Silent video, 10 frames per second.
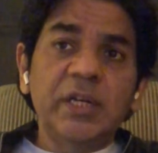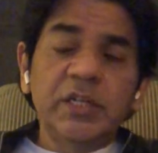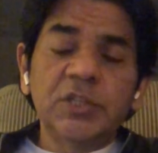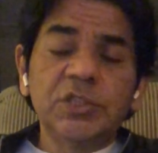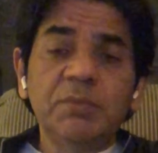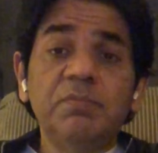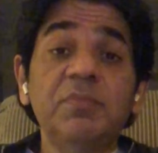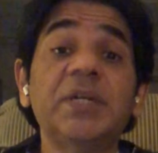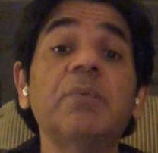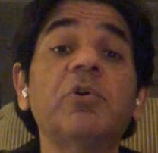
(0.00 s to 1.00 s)
leadership,
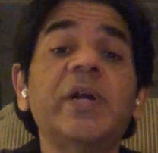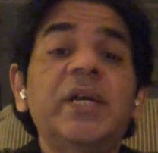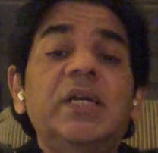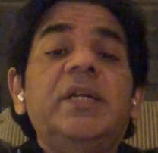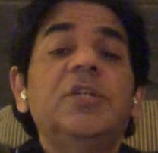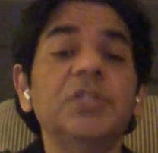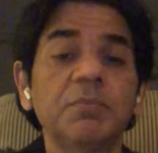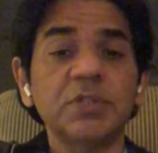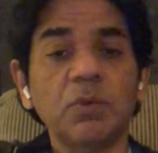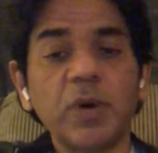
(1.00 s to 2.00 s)
democratic leadership
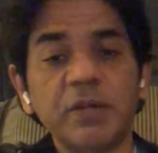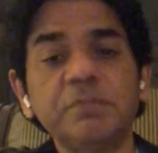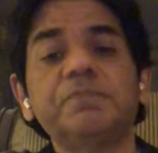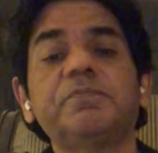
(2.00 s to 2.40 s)
is the one